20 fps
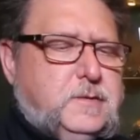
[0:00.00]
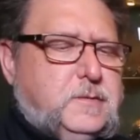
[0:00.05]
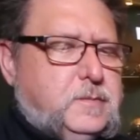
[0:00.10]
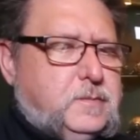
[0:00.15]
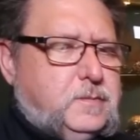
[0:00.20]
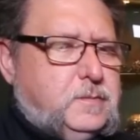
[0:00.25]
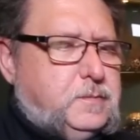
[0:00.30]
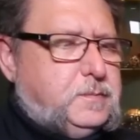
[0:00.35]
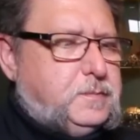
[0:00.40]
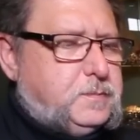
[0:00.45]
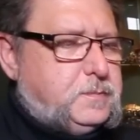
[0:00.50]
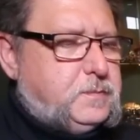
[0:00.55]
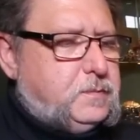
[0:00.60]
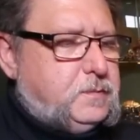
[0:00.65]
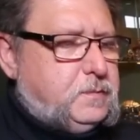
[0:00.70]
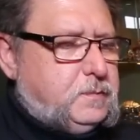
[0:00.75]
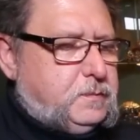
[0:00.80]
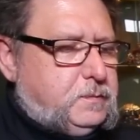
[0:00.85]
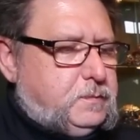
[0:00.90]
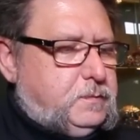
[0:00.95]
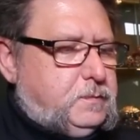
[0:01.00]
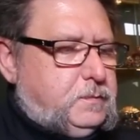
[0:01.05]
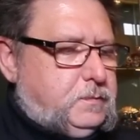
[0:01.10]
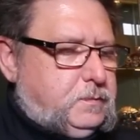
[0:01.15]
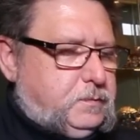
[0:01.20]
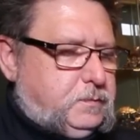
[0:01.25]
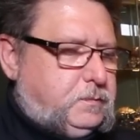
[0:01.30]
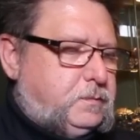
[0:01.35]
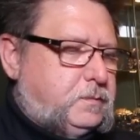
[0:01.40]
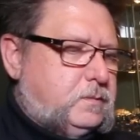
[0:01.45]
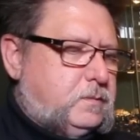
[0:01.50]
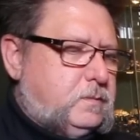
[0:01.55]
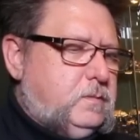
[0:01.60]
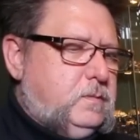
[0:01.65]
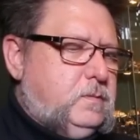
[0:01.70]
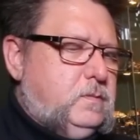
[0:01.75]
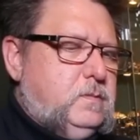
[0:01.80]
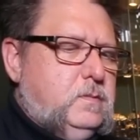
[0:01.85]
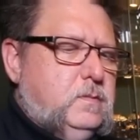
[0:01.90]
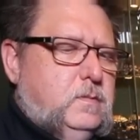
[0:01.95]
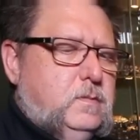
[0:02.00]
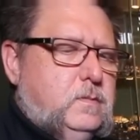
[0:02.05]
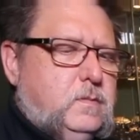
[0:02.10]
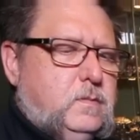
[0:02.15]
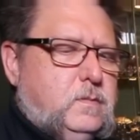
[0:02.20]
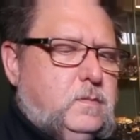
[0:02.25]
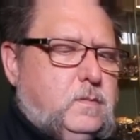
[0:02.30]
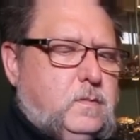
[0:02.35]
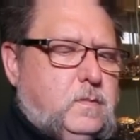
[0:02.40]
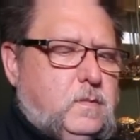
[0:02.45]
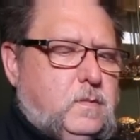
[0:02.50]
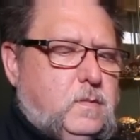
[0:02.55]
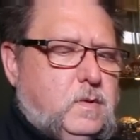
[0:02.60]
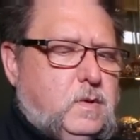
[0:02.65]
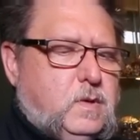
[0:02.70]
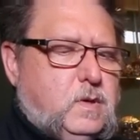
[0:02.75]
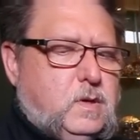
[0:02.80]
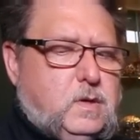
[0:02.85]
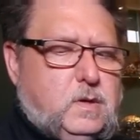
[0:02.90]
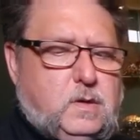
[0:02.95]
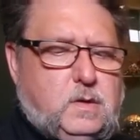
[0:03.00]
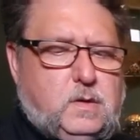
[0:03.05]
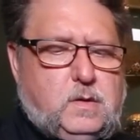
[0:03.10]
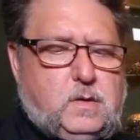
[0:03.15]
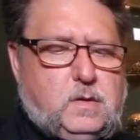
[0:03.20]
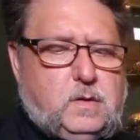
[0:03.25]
(silence)